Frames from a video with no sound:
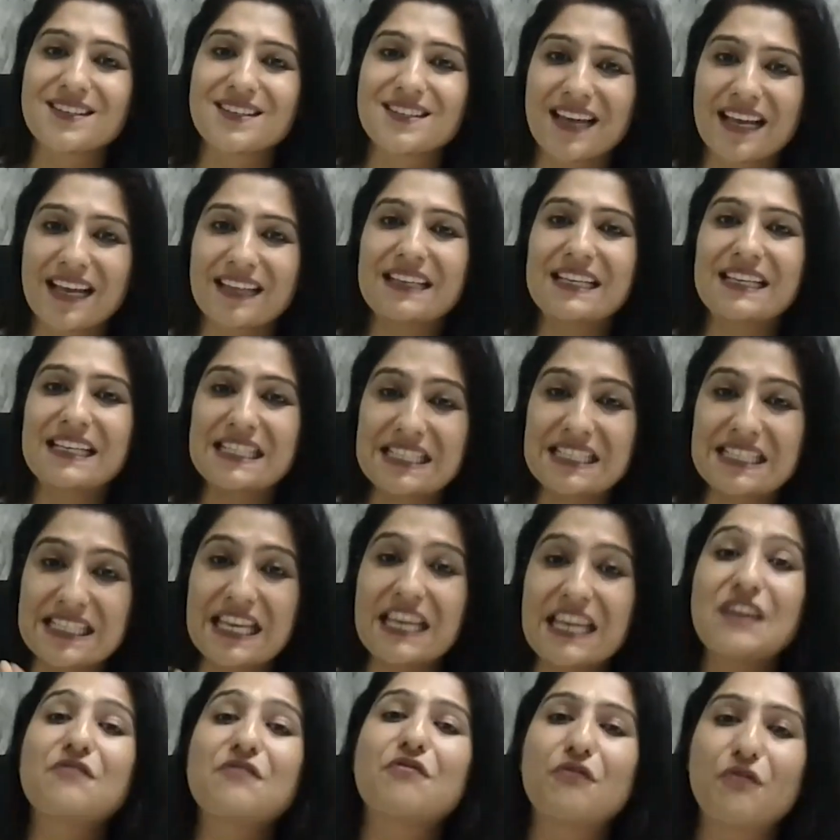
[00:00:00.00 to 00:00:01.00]
So I think
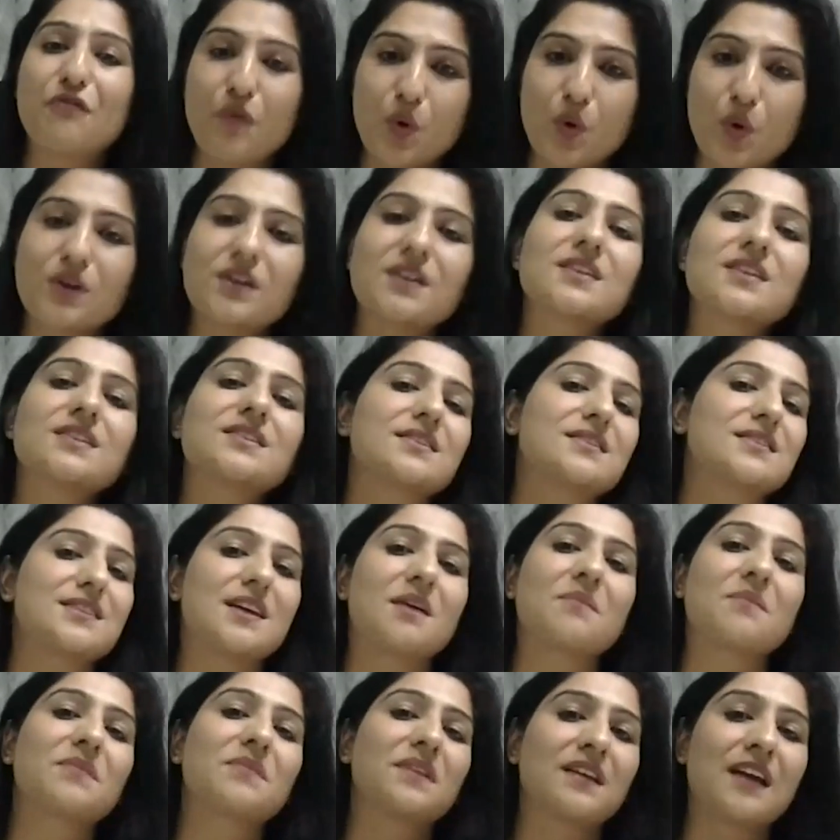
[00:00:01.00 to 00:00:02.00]
staying focused is
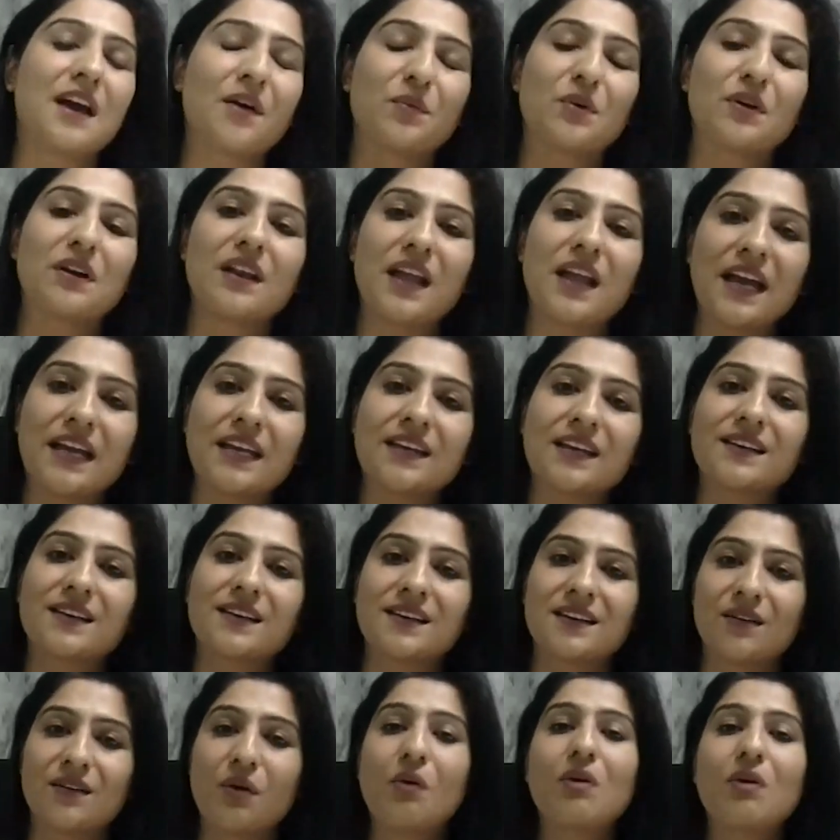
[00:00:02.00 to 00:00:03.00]
something I would like
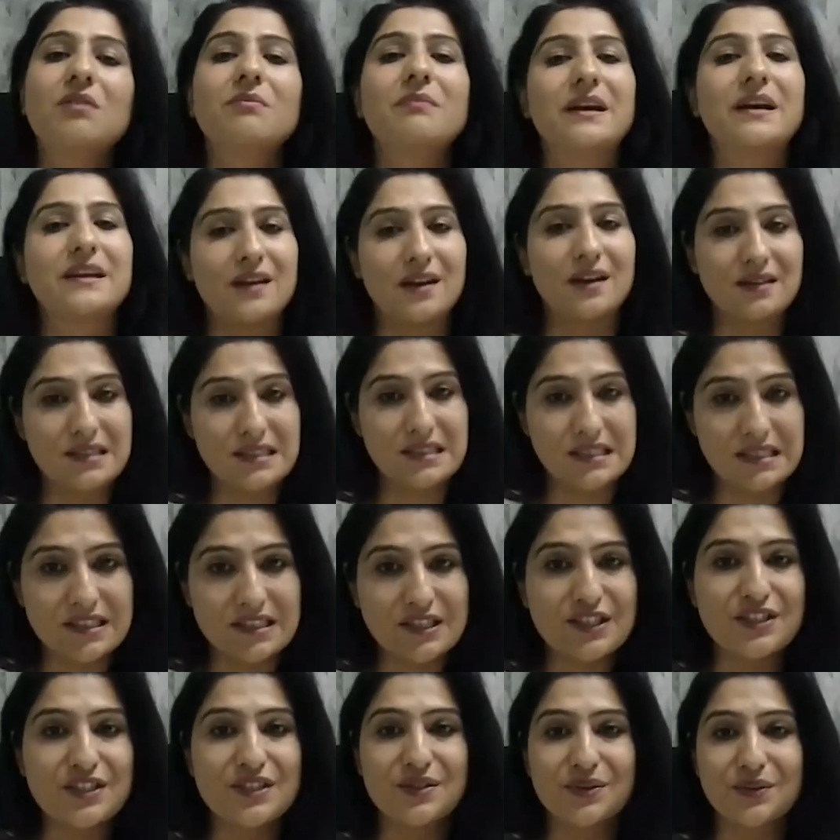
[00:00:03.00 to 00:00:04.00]
all my
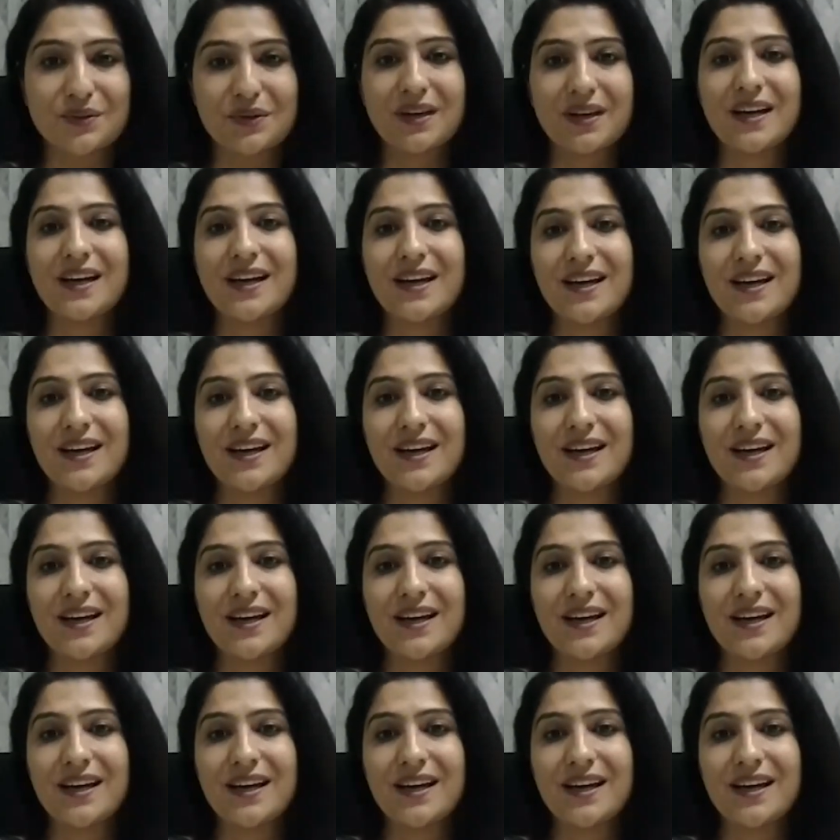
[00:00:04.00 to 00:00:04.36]
youngsters to